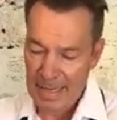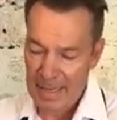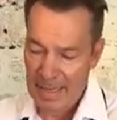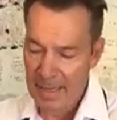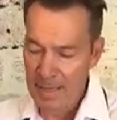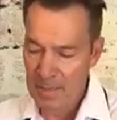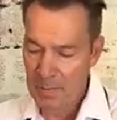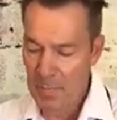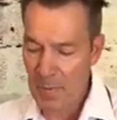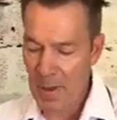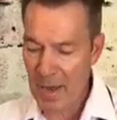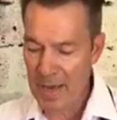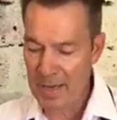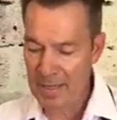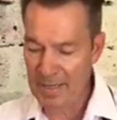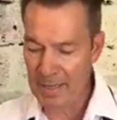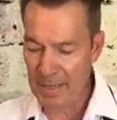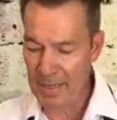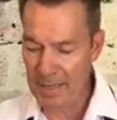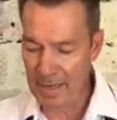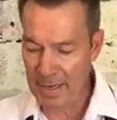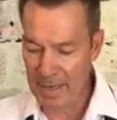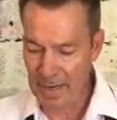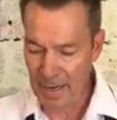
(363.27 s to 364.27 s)
This bag's a
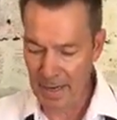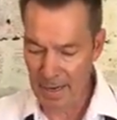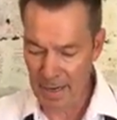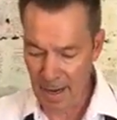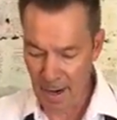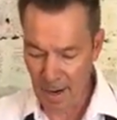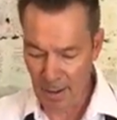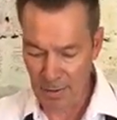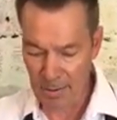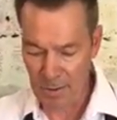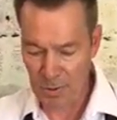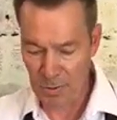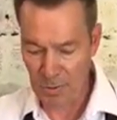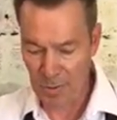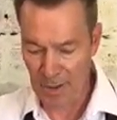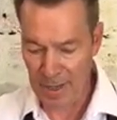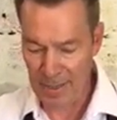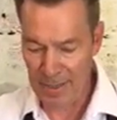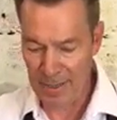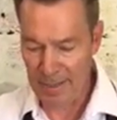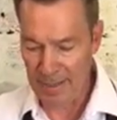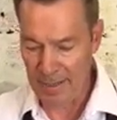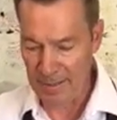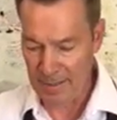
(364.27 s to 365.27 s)
little larger
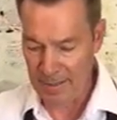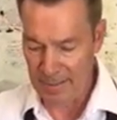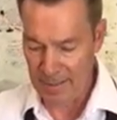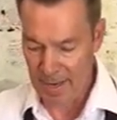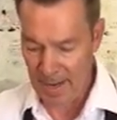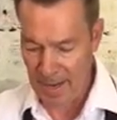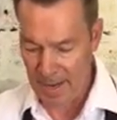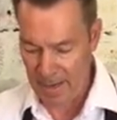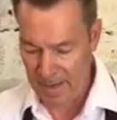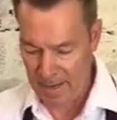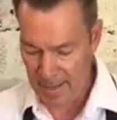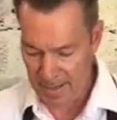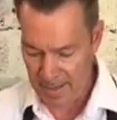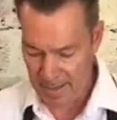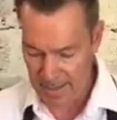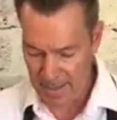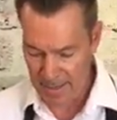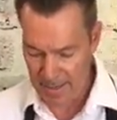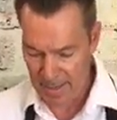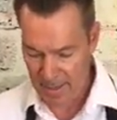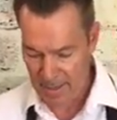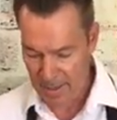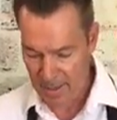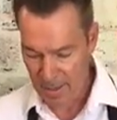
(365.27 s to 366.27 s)
on the inside,
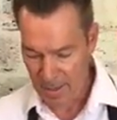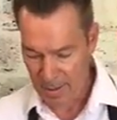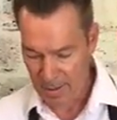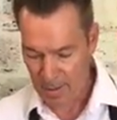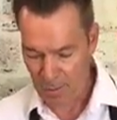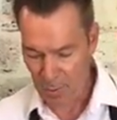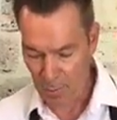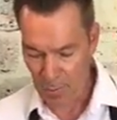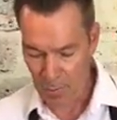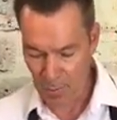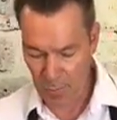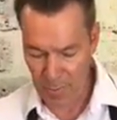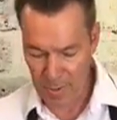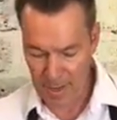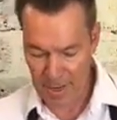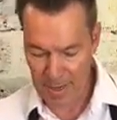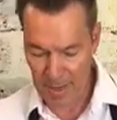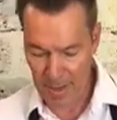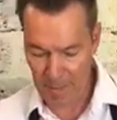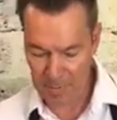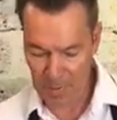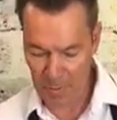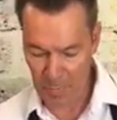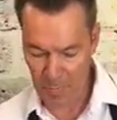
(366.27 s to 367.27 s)
so 3
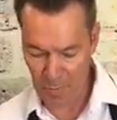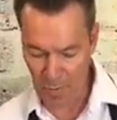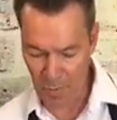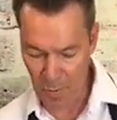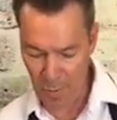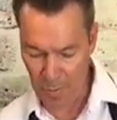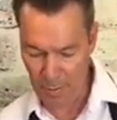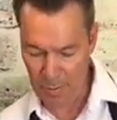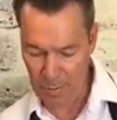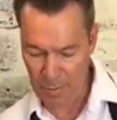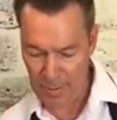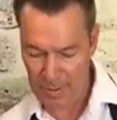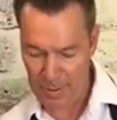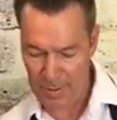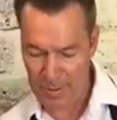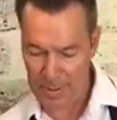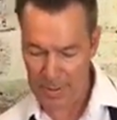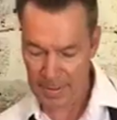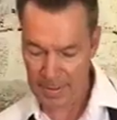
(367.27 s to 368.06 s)
cups of produce